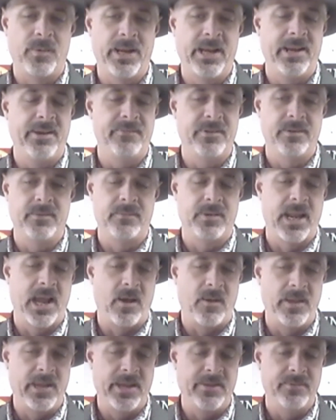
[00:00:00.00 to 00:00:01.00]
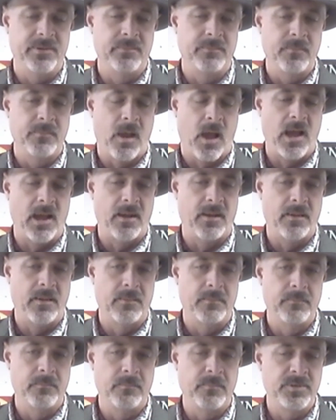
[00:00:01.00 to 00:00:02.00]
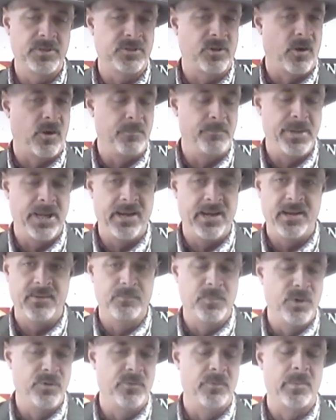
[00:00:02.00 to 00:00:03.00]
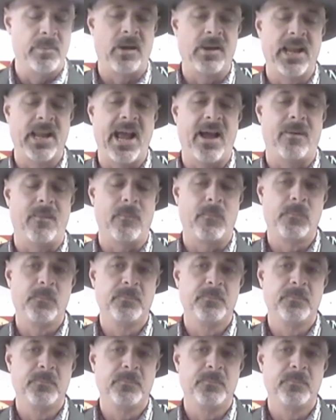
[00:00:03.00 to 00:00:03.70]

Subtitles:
they'll even start bidding and move them on out.